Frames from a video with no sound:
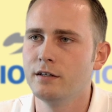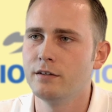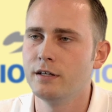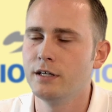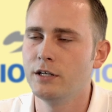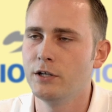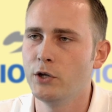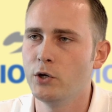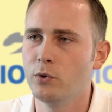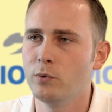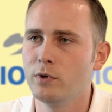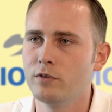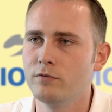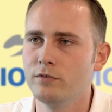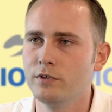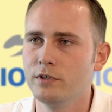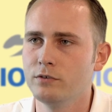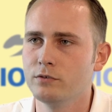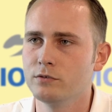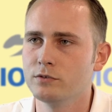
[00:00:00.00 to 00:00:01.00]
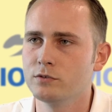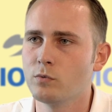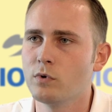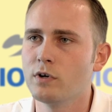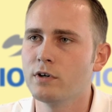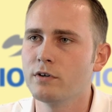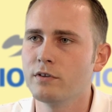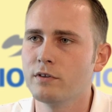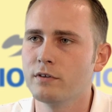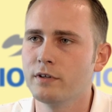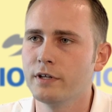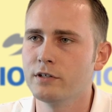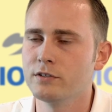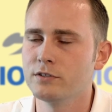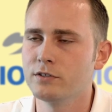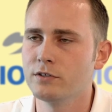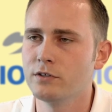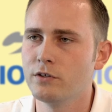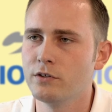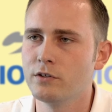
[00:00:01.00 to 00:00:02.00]
they know what a vehicle's worth, they
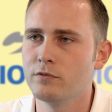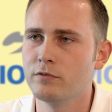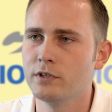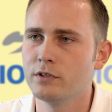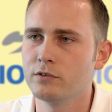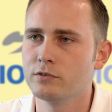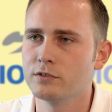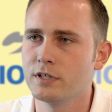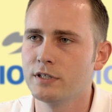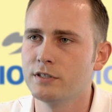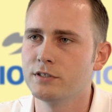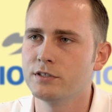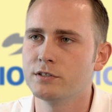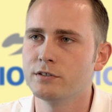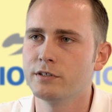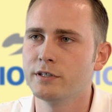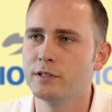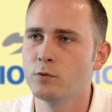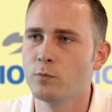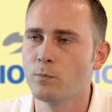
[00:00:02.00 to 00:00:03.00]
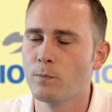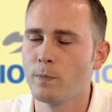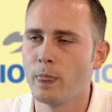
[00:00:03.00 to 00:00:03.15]
also know the vehicle's history.